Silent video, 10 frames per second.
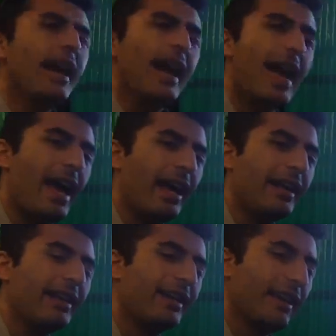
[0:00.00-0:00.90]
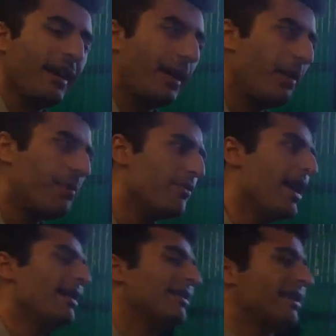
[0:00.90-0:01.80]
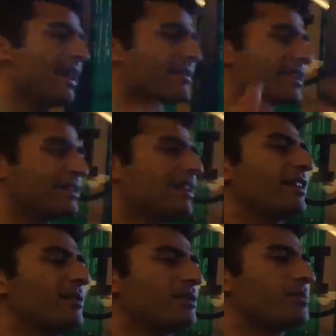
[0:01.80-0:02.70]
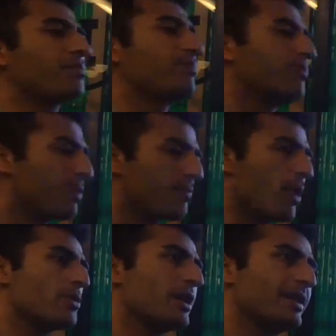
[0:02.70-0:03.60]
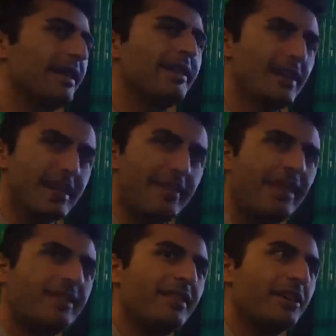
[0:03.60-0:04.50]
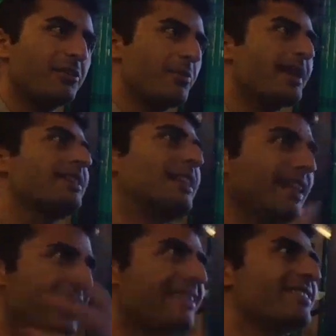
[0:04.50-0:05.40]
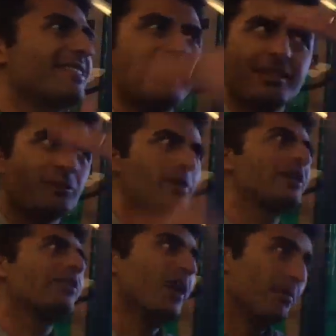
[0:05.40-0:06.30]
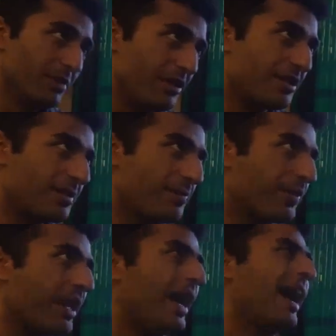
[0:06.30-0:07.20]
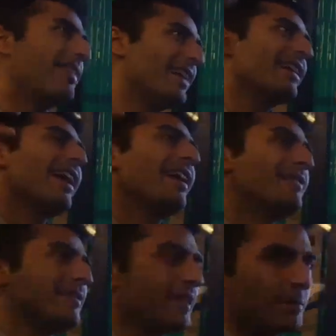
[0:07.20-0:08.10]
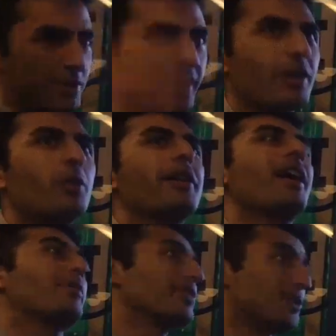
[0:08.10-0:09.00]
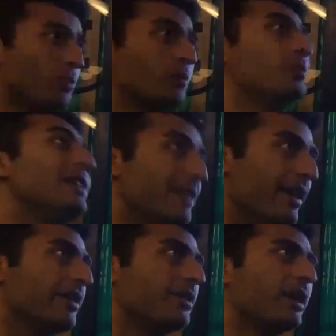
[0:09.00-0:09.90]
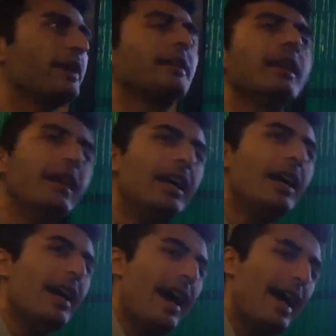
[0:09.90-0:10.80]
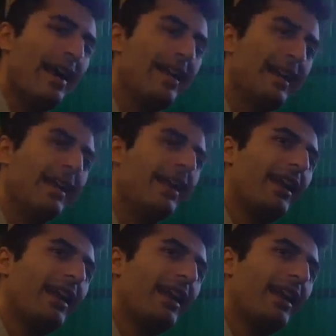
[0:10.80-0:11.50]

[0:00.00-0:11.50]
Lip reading: And then the next slide he was proposing that and they corrected it, and this is not the real numbers. And then he was like, okay, now this is what we did, right? And